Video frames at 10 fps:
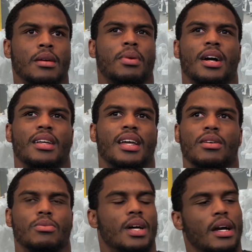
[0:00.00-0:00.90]
probably
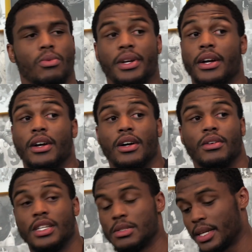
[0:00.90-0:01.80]
like a week ago,
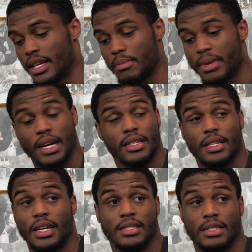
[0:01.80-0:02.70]
and he's been getting back in
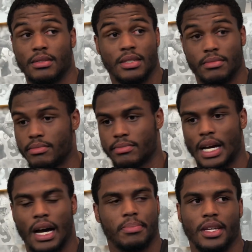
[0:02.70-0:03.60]
things, and he's
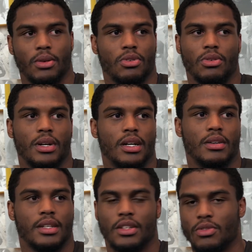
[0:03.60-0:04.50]
topped in real
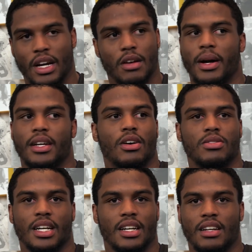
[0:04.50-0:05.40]
well. And everybody
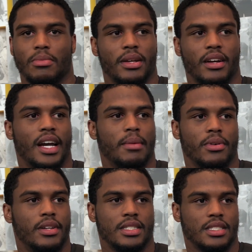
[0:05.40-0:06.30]
knows how good a player
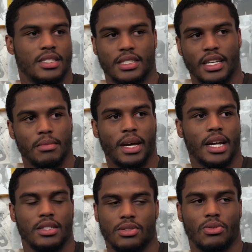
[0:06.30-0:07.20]
Ambry is. He's just getting
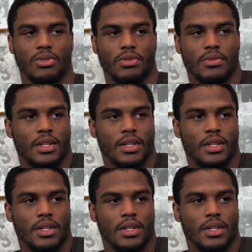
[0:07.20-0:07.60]
back in his groove.